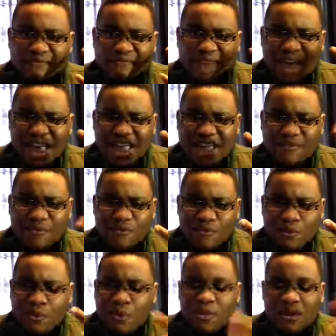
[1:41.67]
five
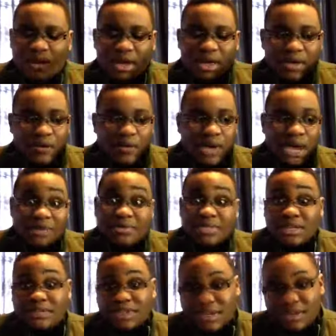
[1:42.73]
four when I was
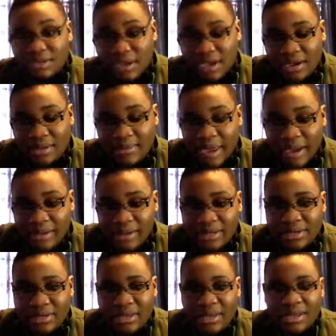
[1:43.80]
living in uh,
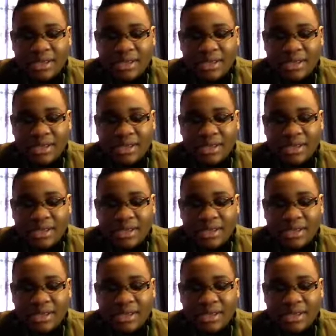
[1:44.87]
Maryland.